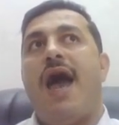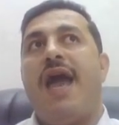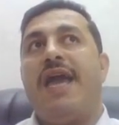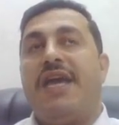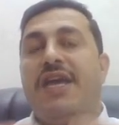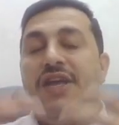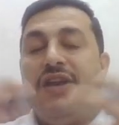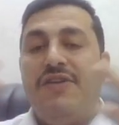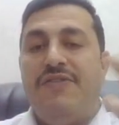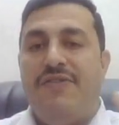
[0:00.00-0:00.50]

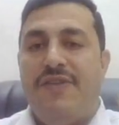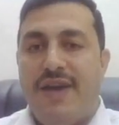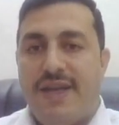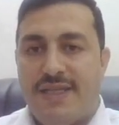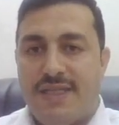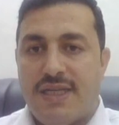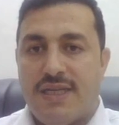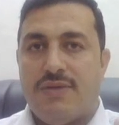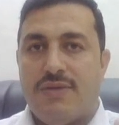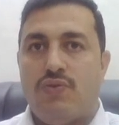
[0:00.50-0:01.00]

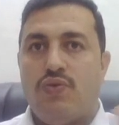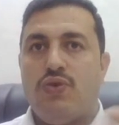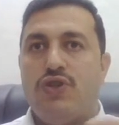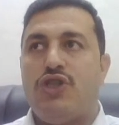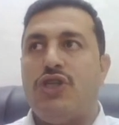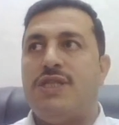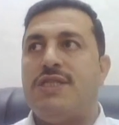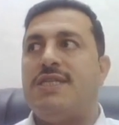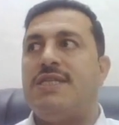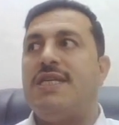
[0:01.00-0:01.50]
aggravated,
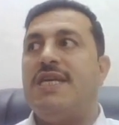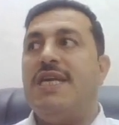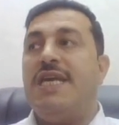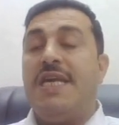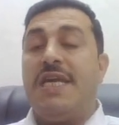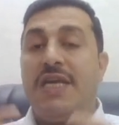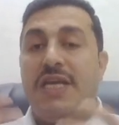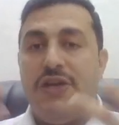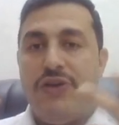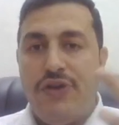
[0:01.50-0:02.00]
which is
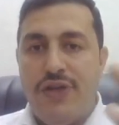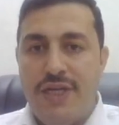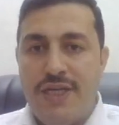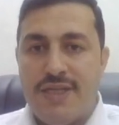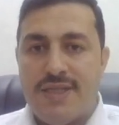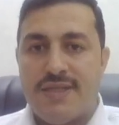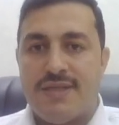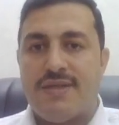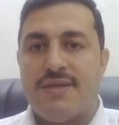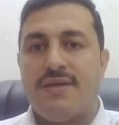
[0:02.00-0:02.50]

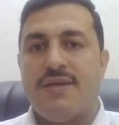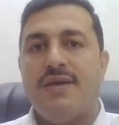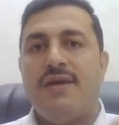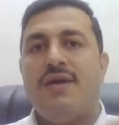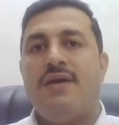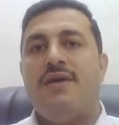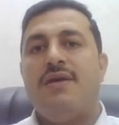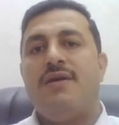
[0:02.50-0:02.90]
increased,